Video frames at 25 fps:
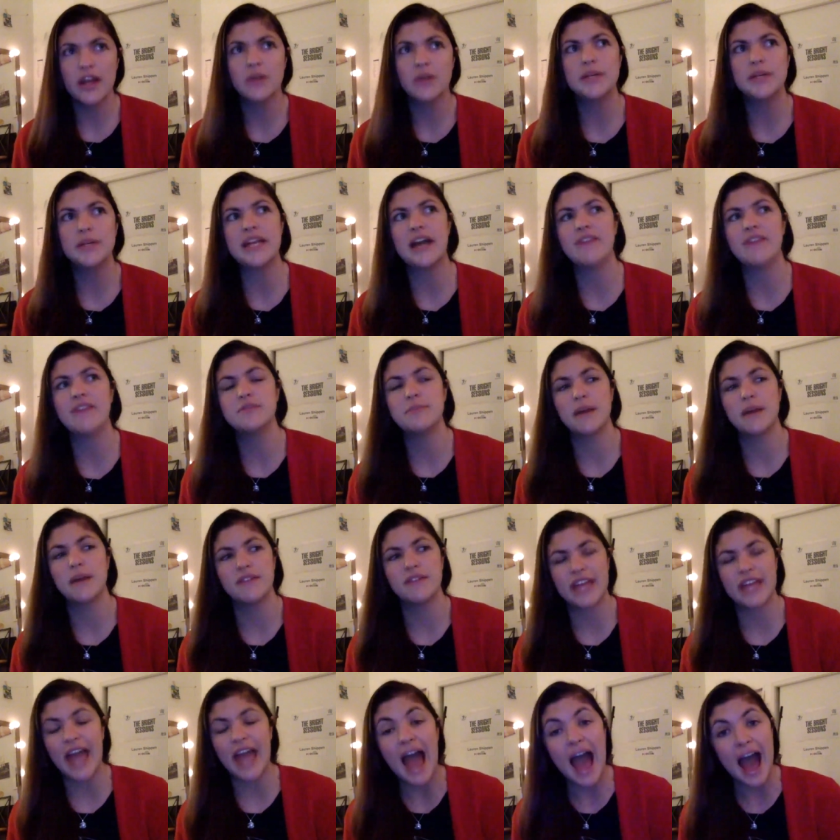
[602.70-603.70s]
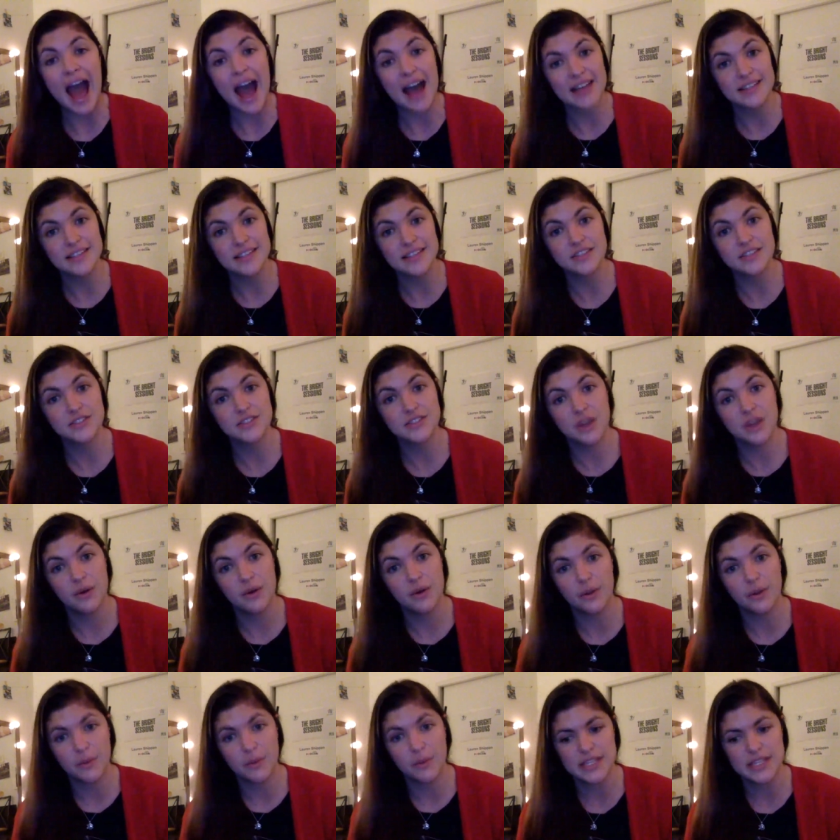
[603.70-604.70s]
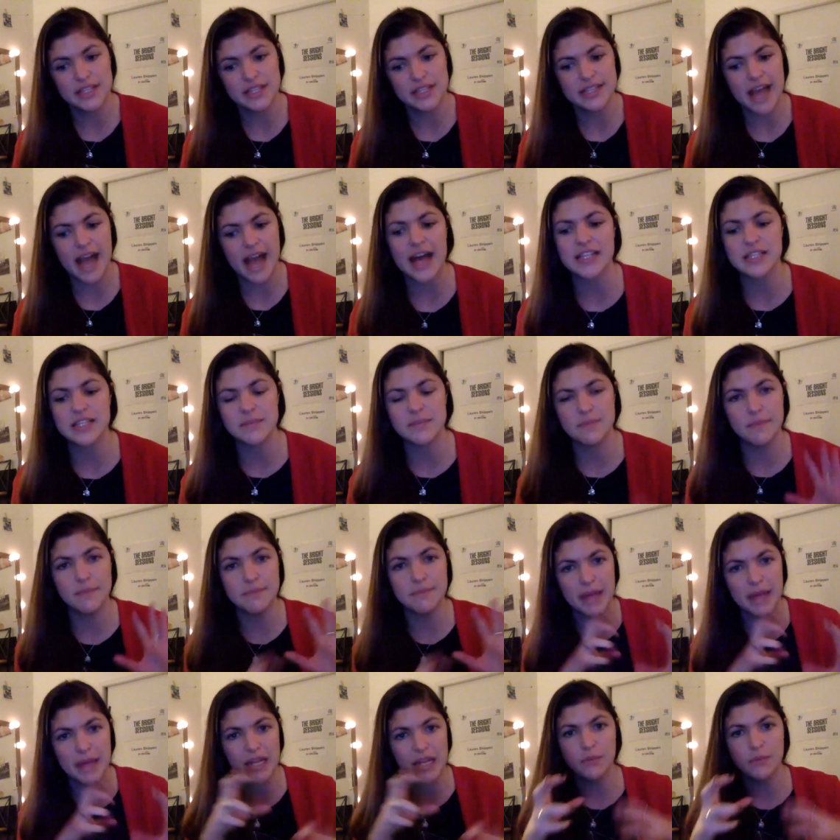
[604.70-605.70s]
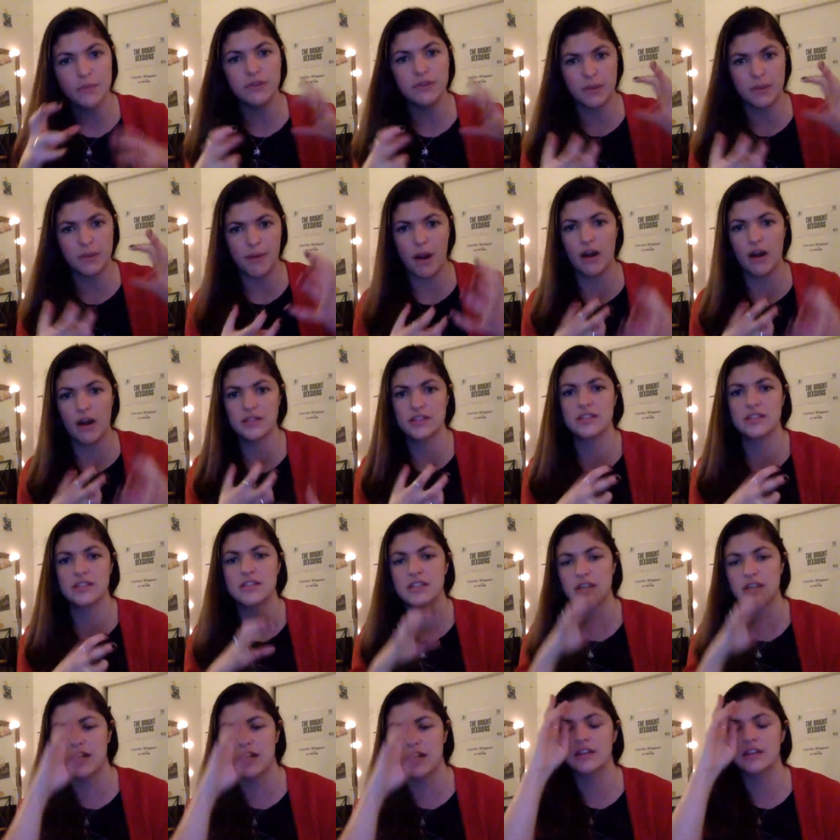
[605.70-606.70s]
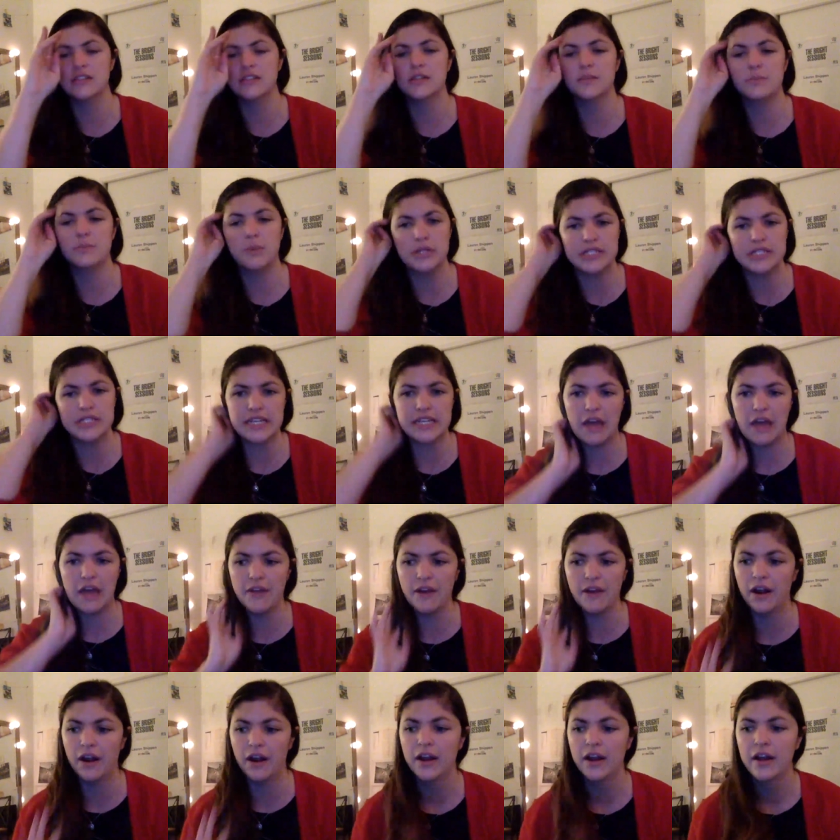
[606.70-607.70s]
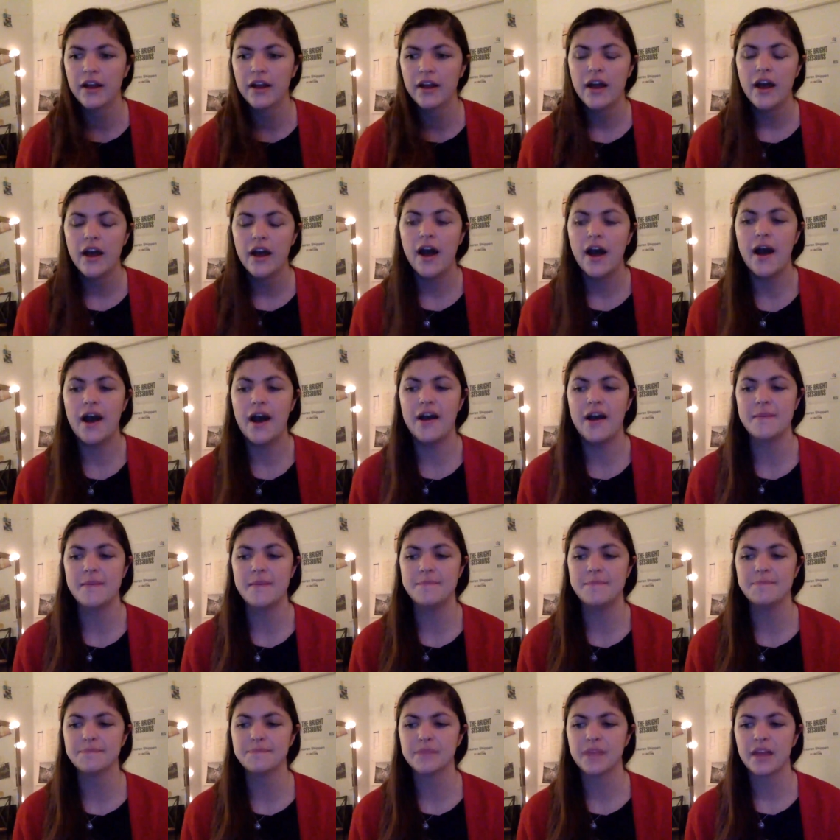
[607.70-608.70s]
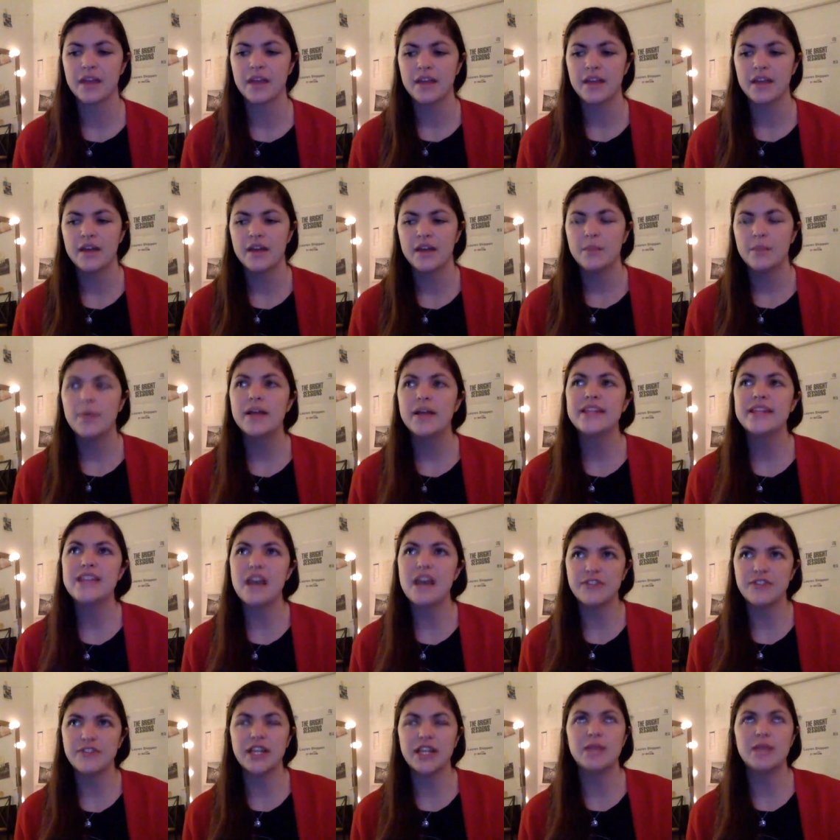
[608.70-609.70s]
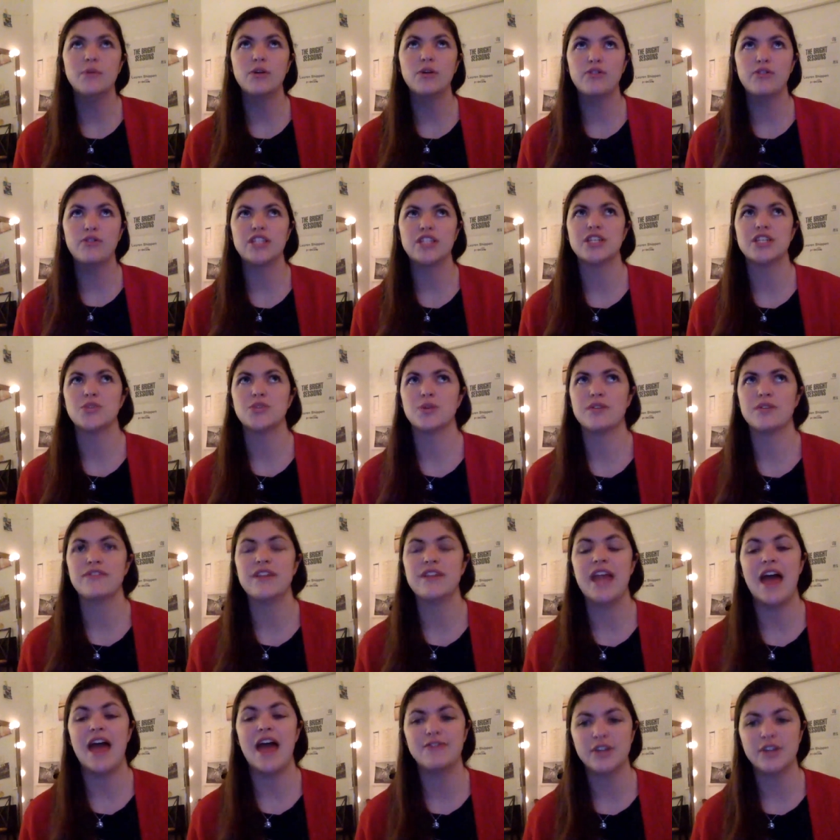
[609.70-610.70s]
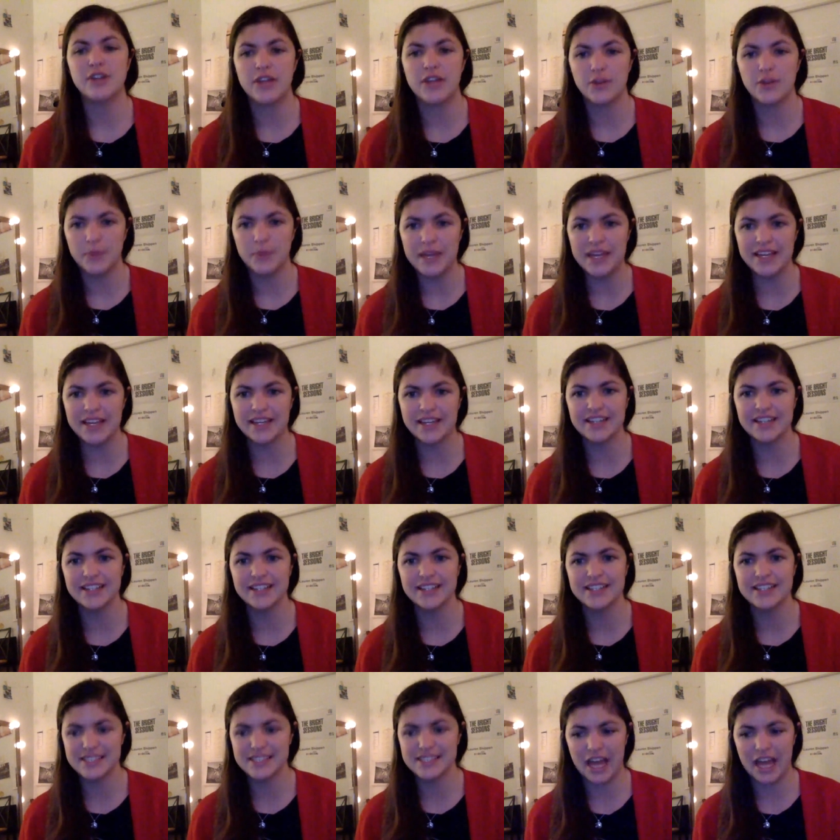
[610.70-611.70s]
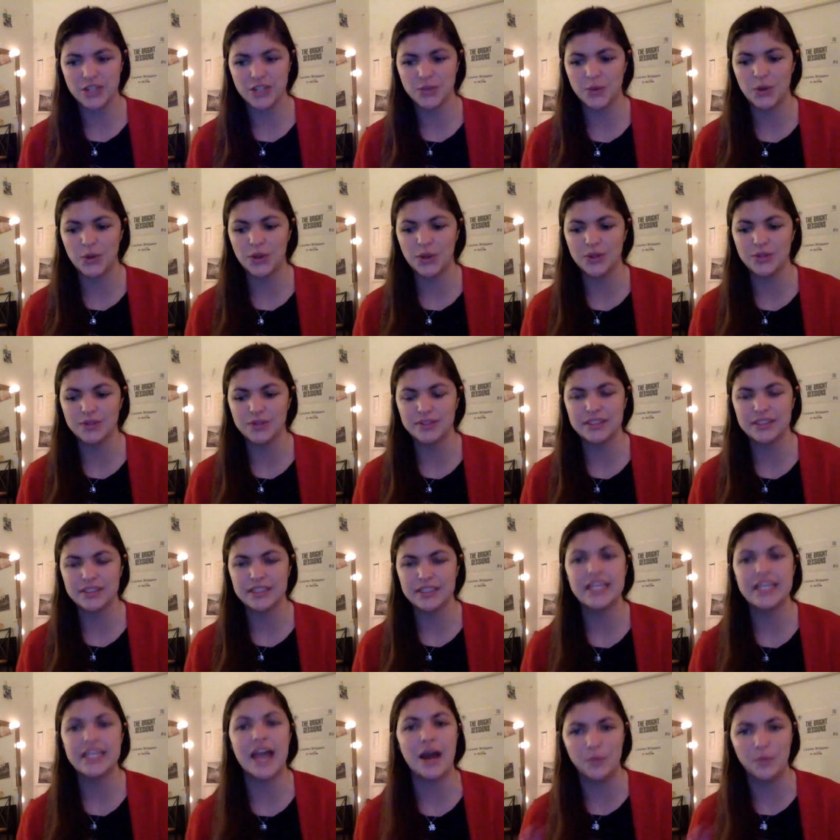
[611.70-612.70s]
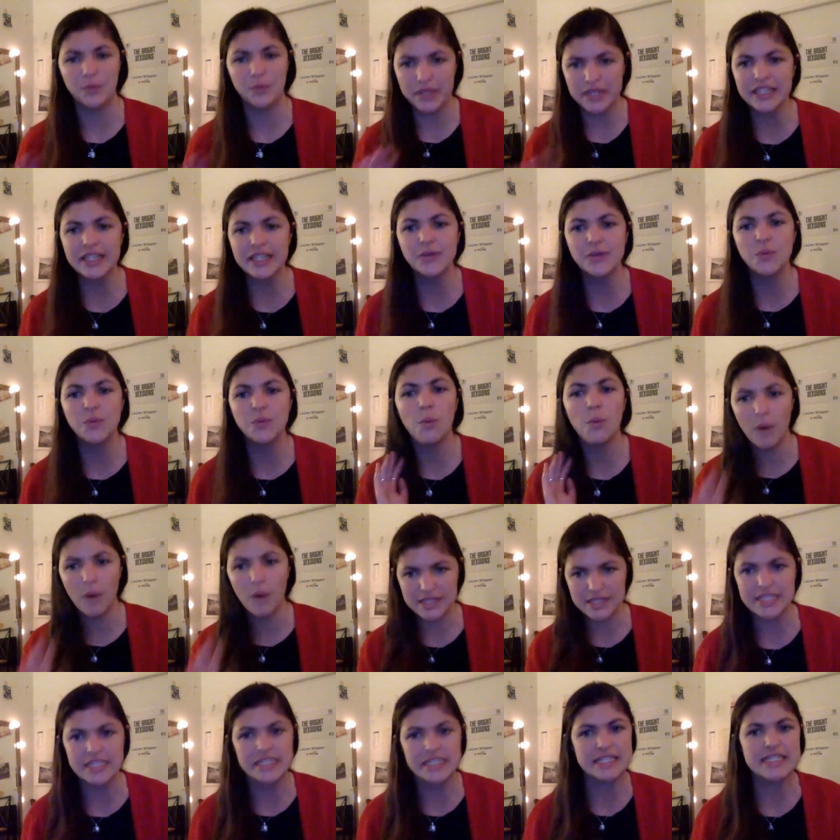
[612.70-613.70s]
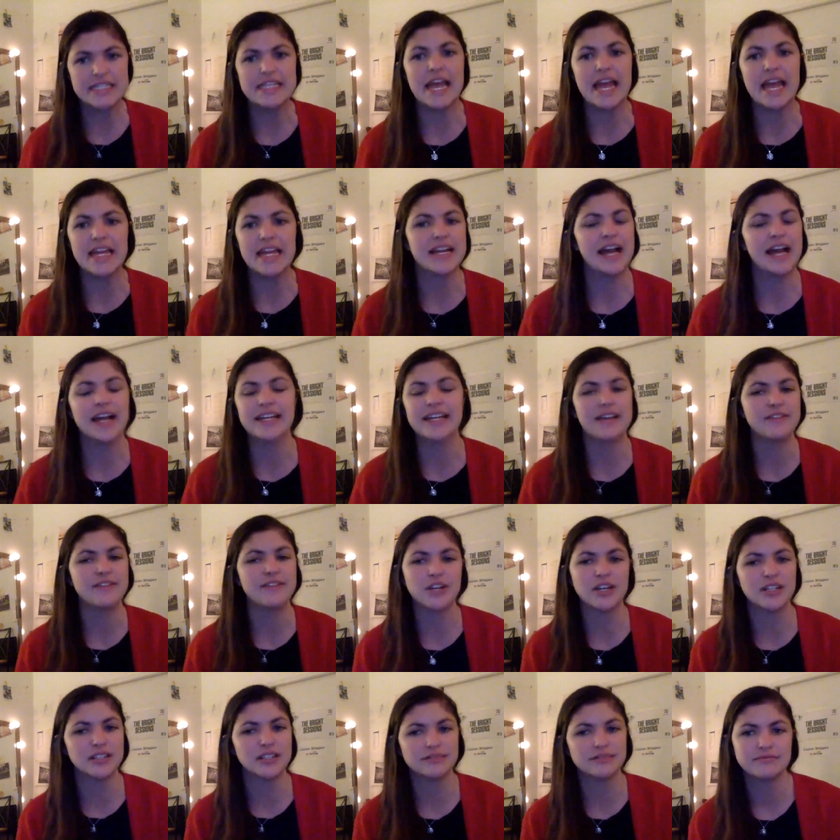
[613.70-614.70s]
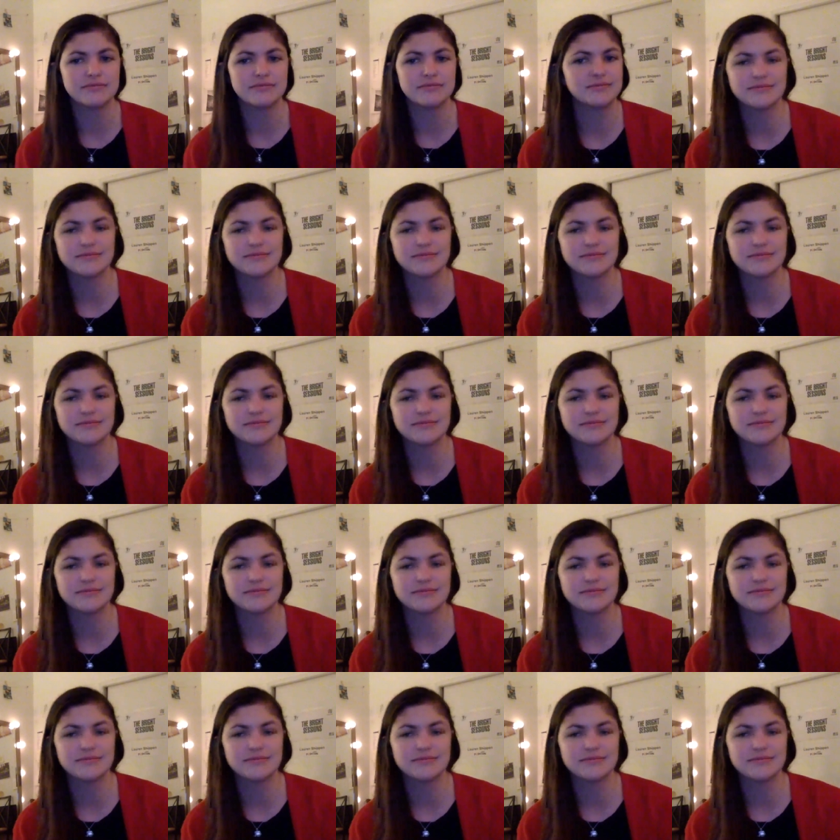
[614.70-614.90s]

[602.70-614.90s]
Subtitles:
and we didn't have as big of a cast, so there wasn't as many moving parts to put together. But definitely moving to sort of an every other week schedule. Yeah, weekly was insane. I never